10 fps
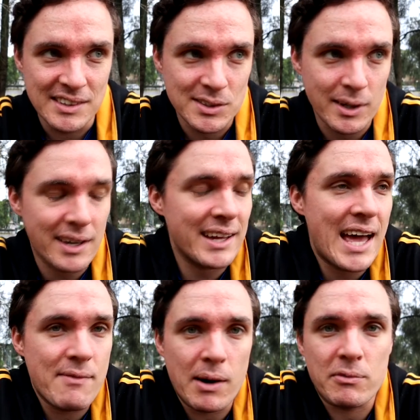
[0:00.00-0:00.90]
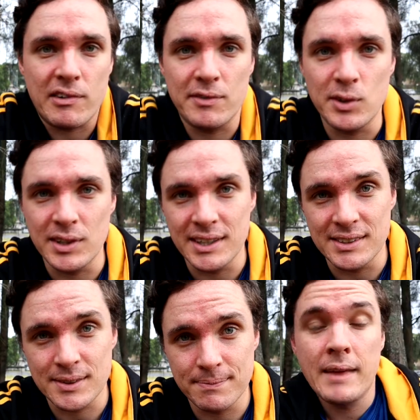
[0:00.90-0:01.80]
So I kind of gave up for a few
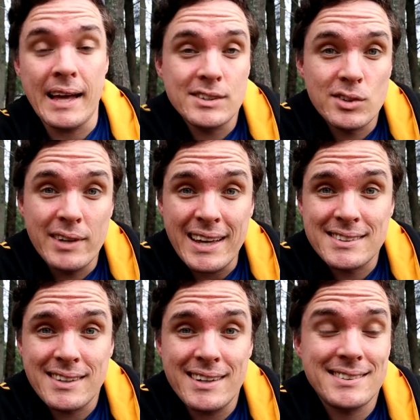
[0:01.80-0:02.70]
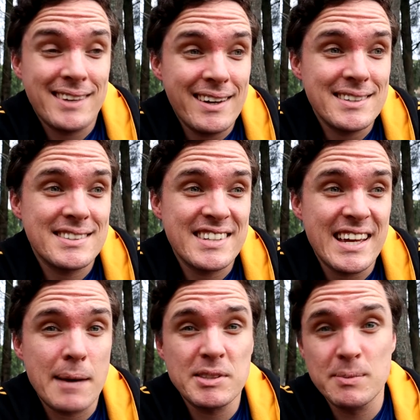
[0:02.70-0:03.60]
years. And so next I decided to
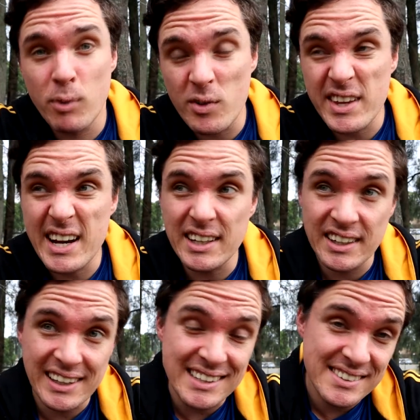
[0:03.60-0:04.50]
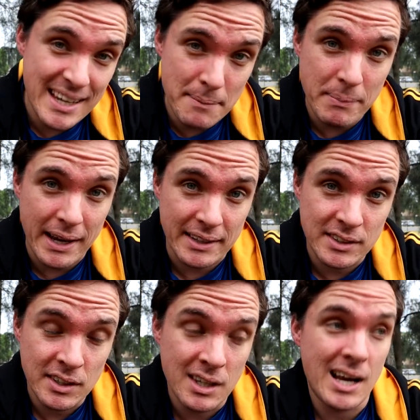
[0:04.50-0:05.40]
take up a sport that had a little less impact.
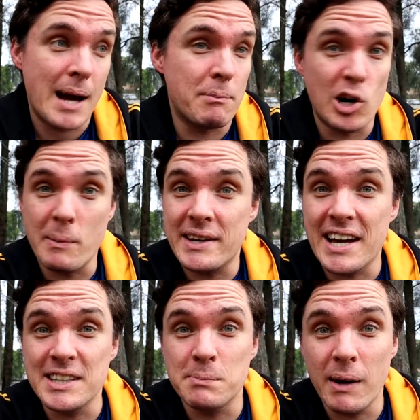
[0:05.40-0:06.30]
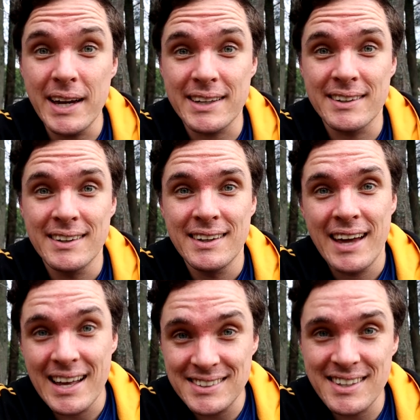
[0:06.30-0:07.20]
I borrowed my dad's bike
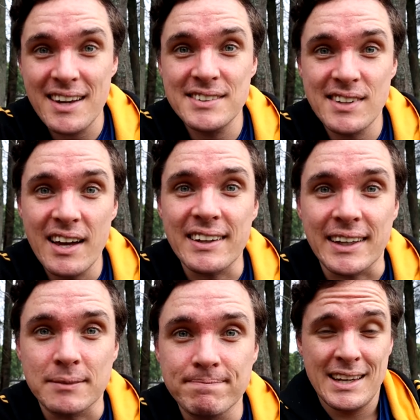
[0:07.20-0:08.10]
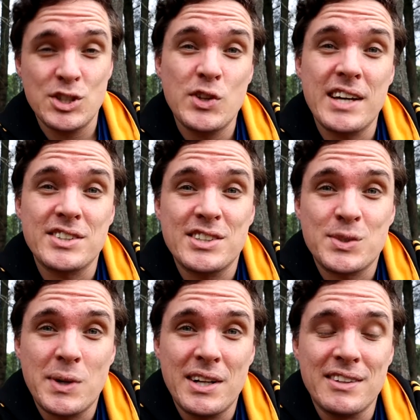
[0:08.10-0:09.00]
and started cycling. In
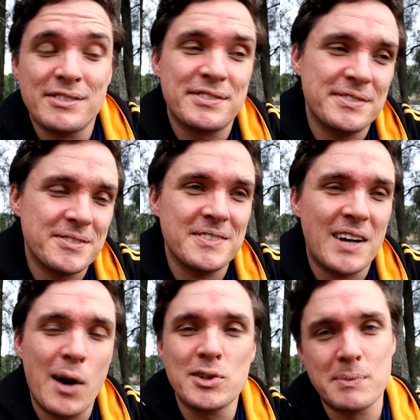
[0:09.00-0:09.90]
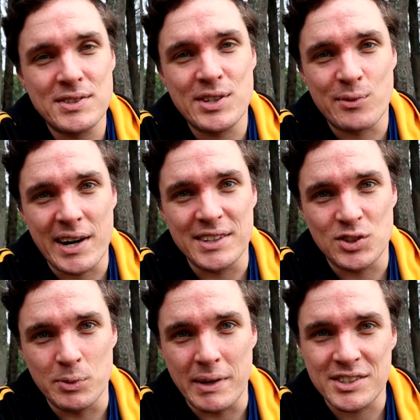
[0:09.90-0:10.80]
2012, I was missing running
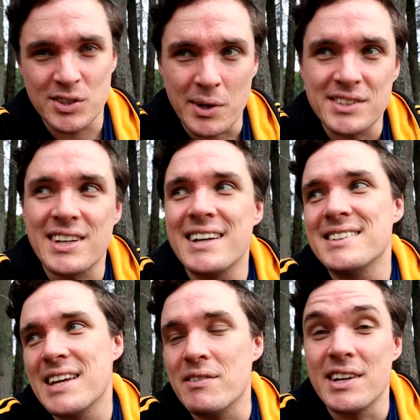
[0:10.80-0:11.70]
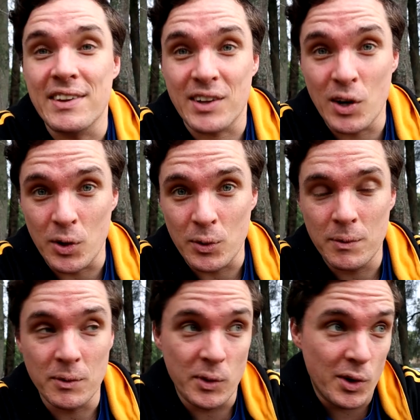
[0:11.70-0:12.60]
too much, so I decided to give it another go,
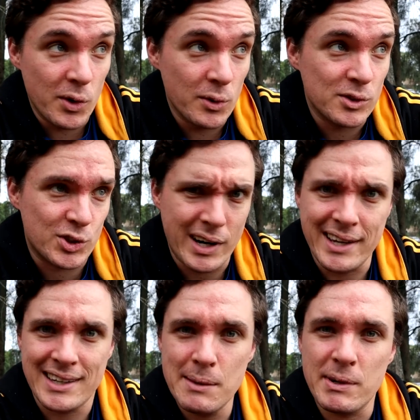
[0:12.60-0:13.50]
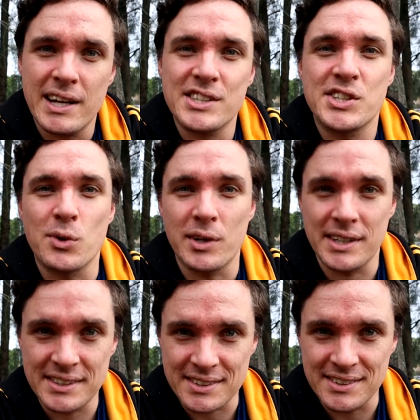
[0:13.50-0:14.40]
although try and keep it at shorter
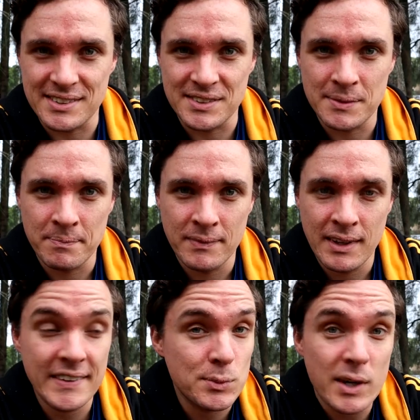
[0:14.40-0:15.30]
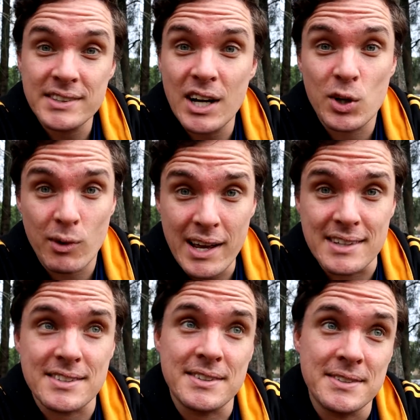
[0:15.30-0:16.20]
distances. And this worked out
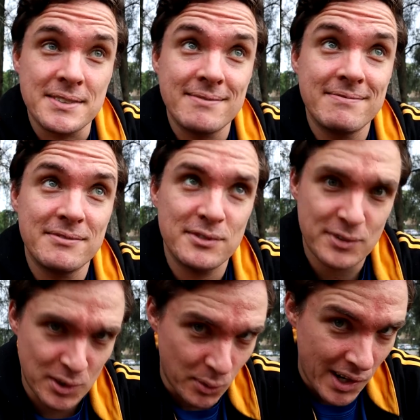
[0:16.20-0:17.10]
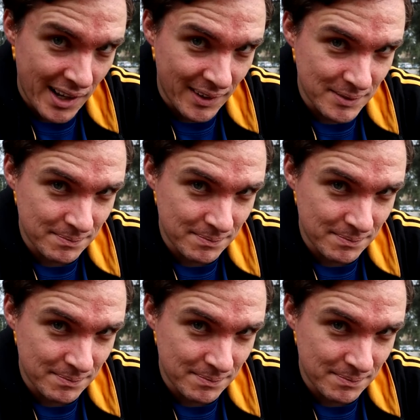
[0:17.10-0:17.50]
great for a while.